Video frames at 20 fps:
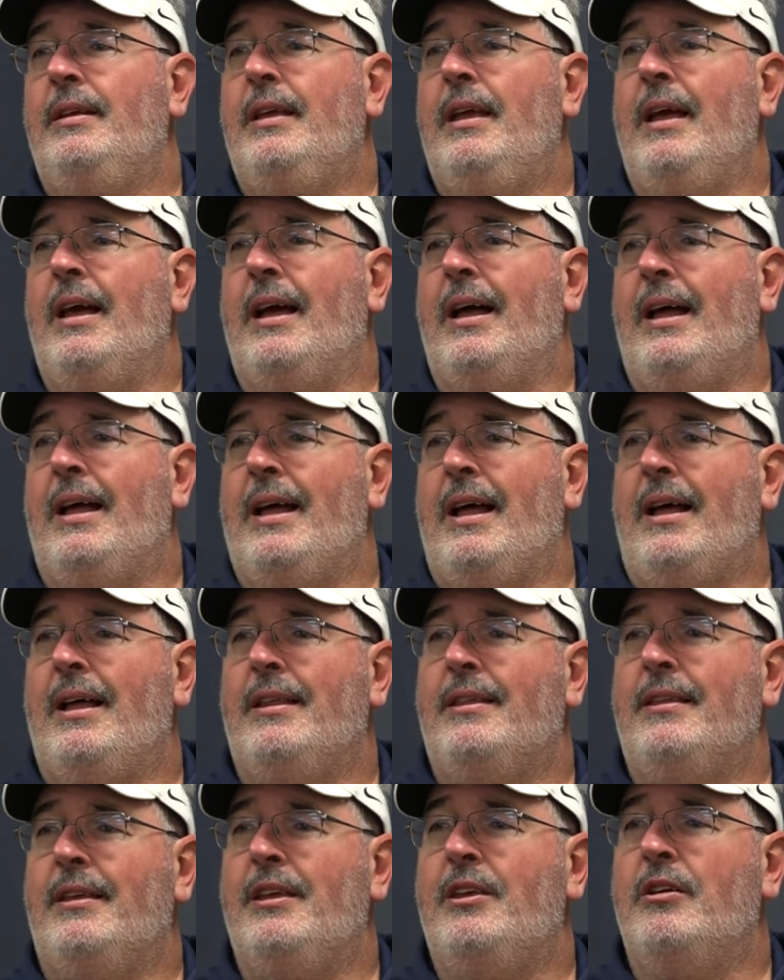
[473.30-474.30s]
Yeah, I
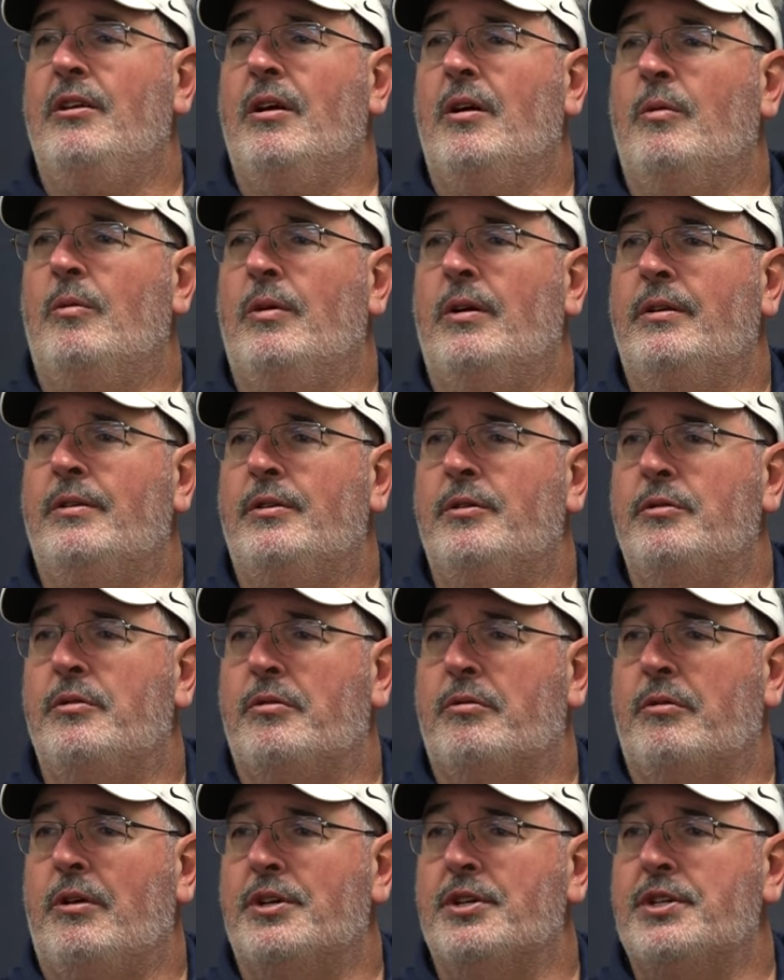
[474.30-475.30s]
think you don't want to
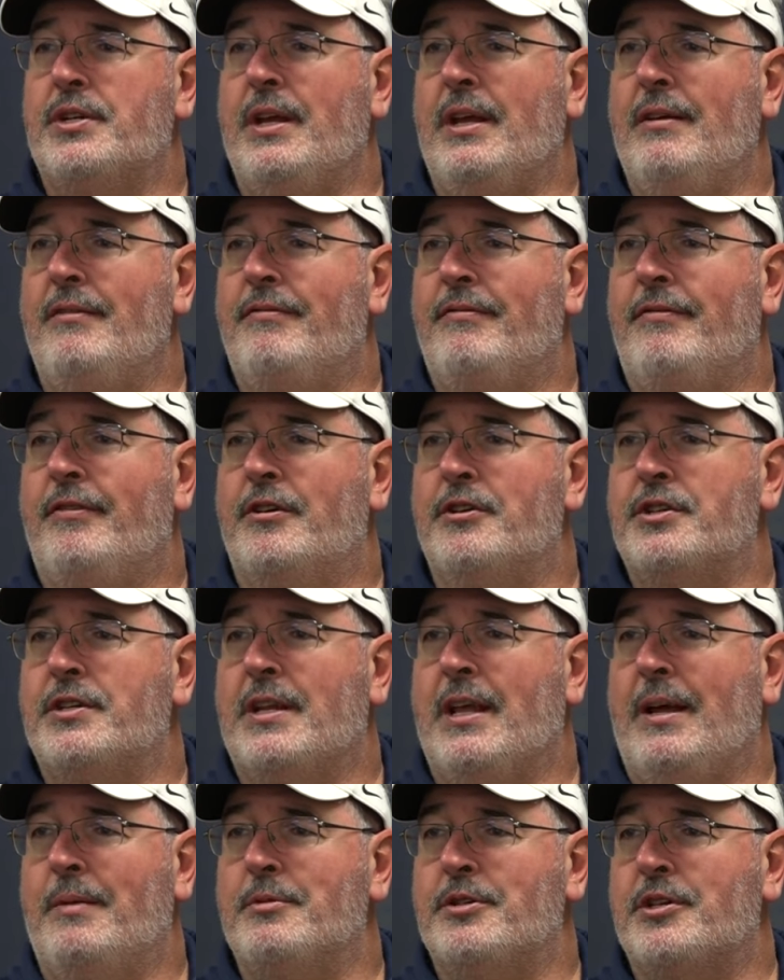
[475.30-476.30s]
thrust a
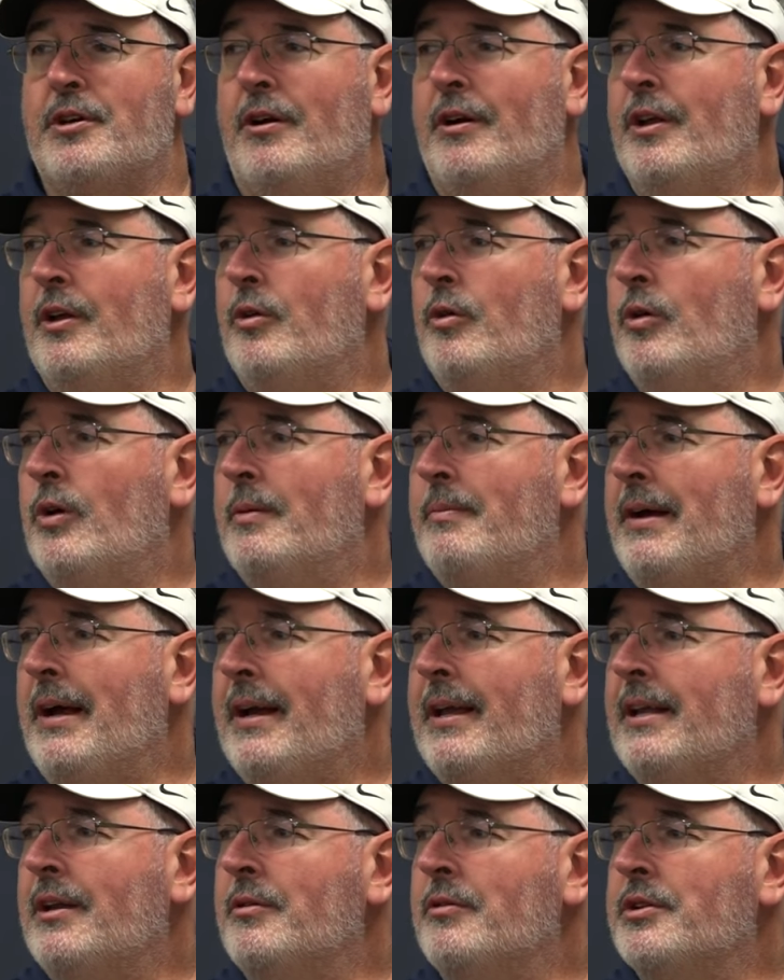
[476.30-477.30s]
first-time starting
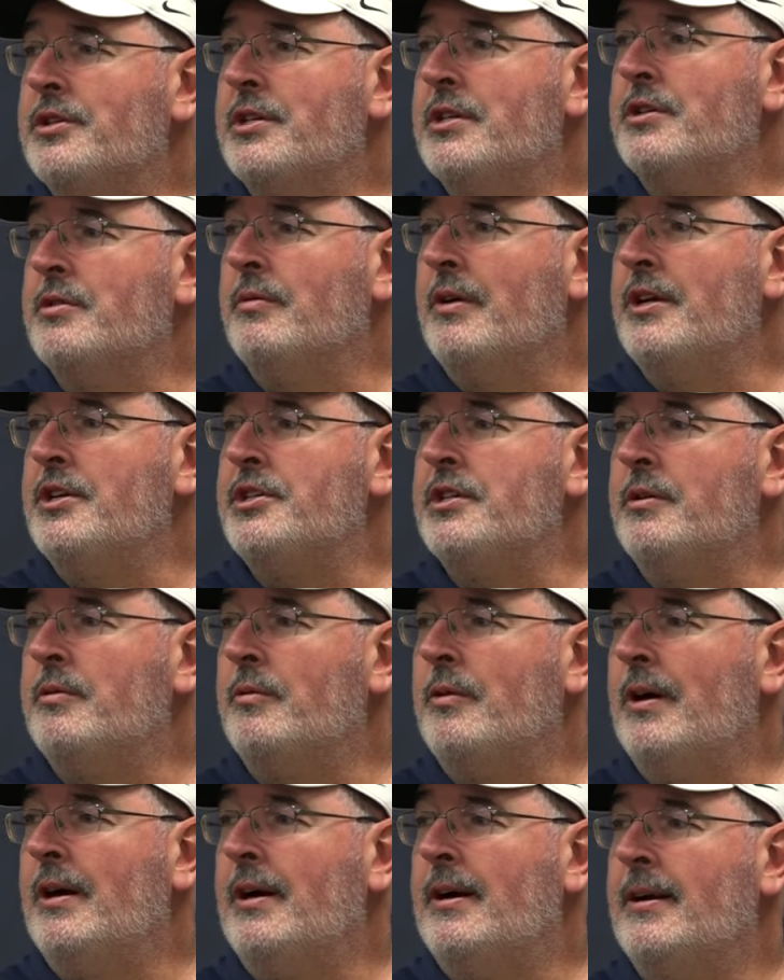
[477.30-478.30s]
quarterback into a situation
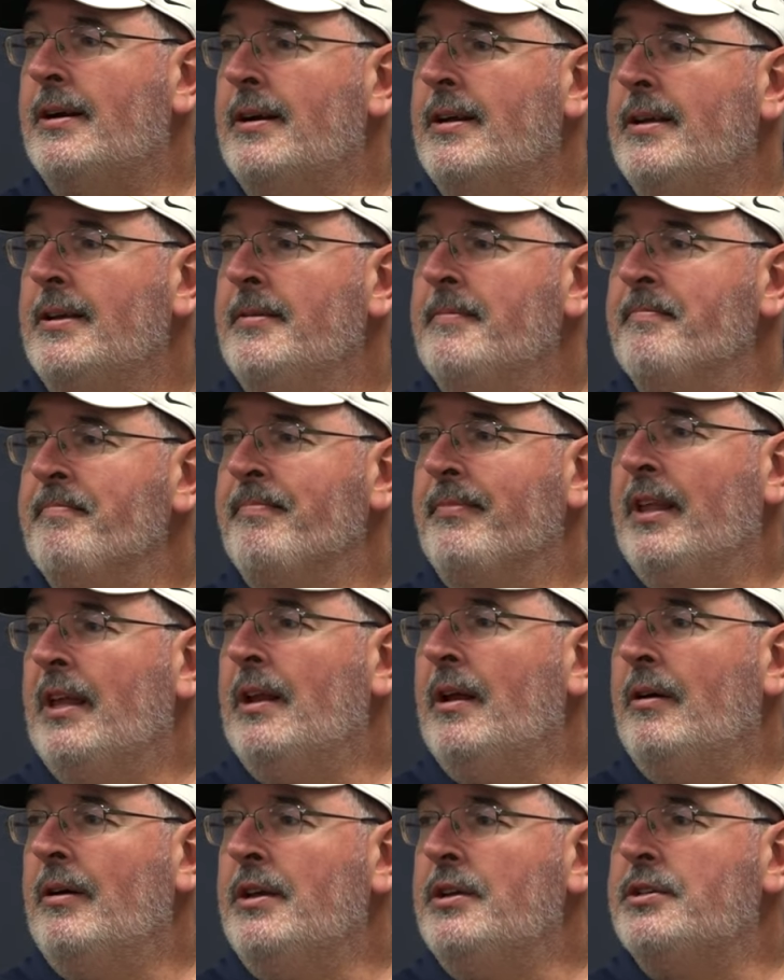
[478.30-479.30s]
where, you
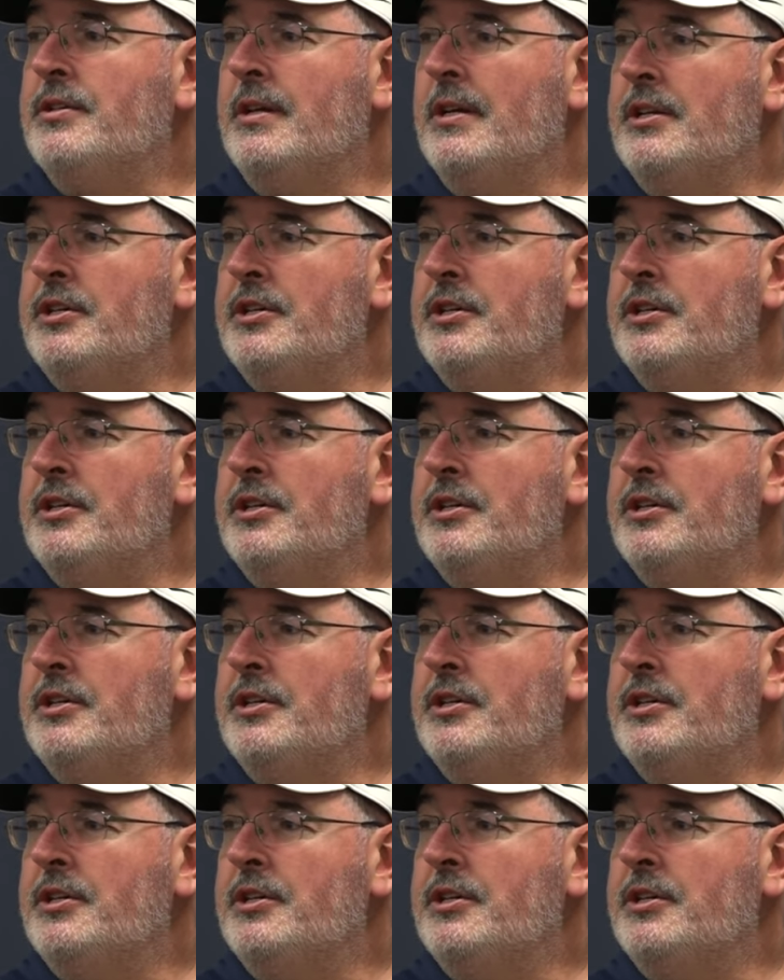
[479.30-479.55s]
know, he's